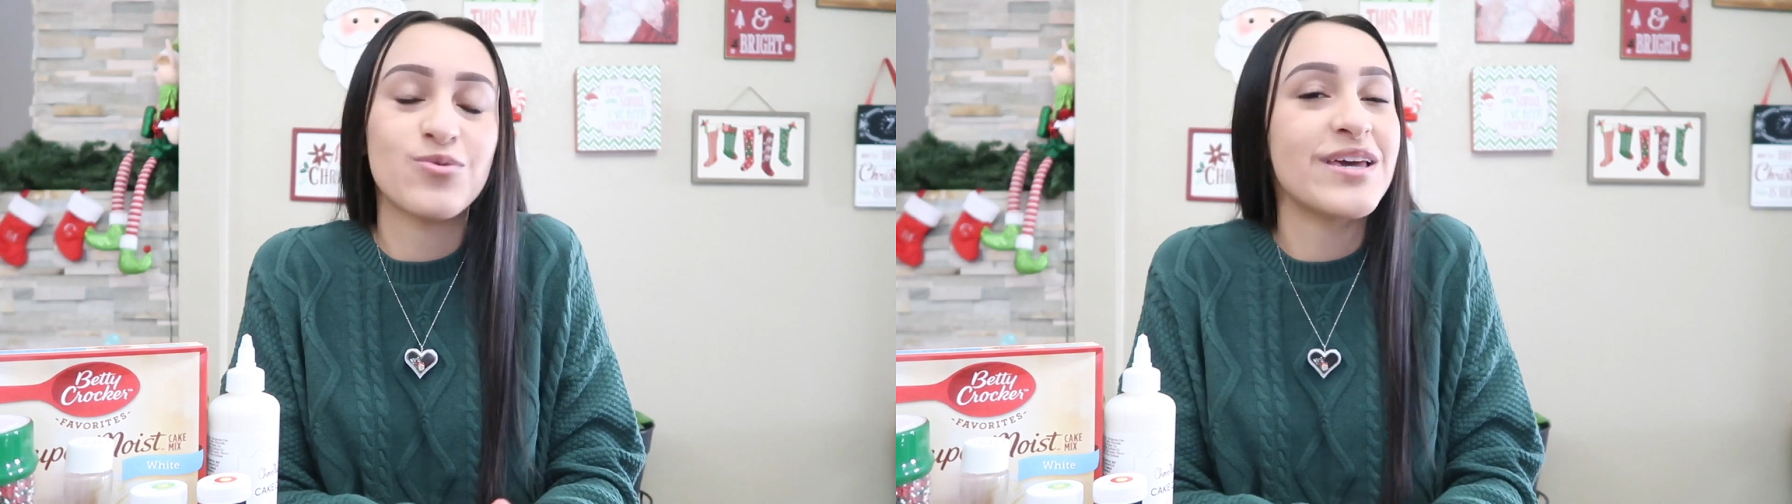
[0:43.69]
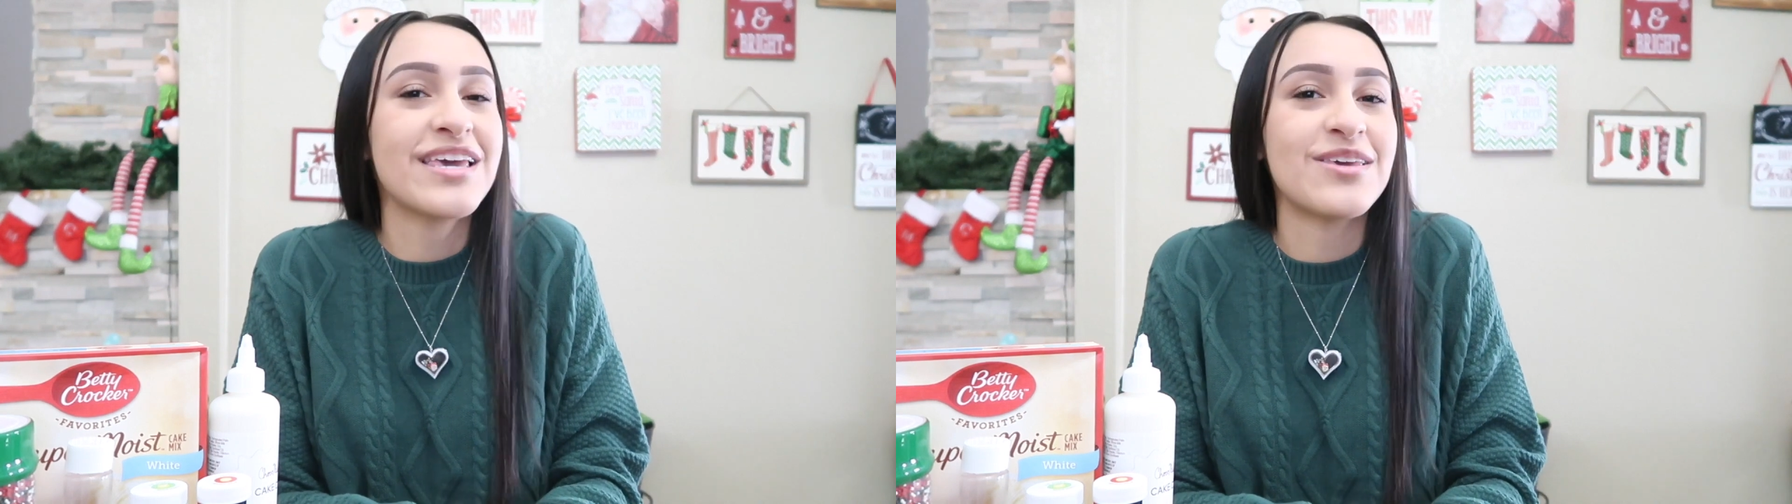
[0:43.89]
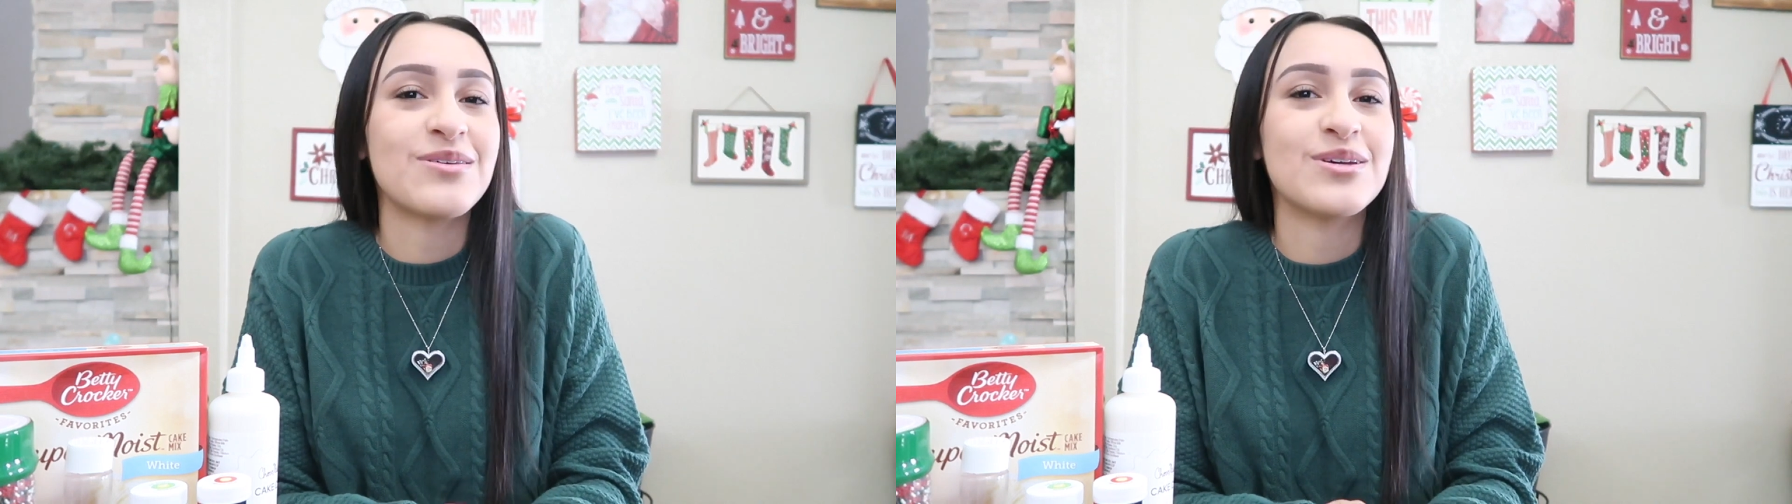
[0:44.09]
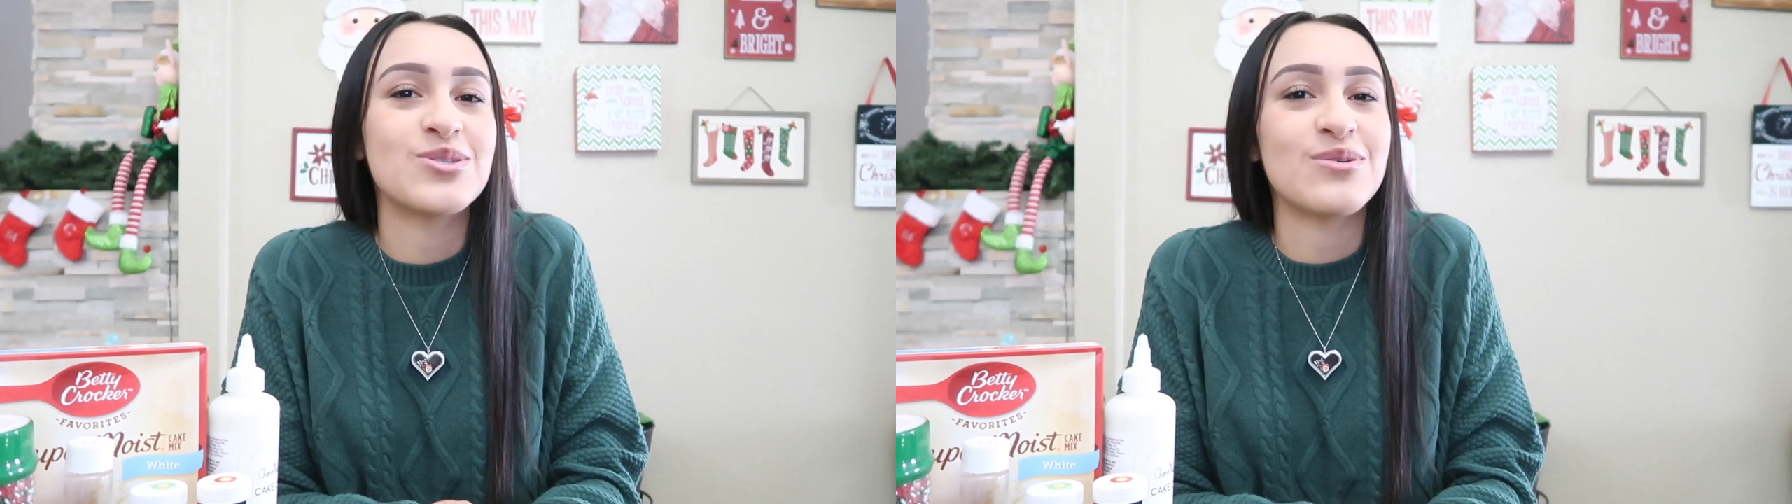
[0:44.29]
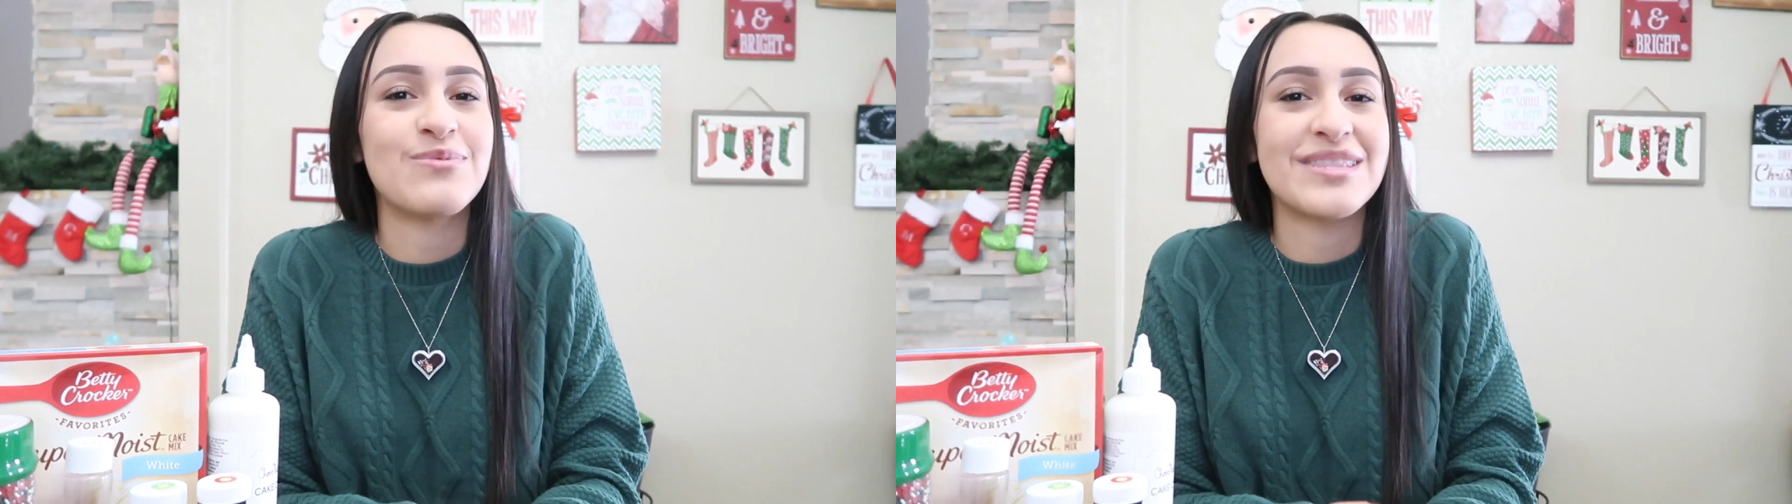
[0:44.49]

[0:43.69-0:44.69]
quick and you could do it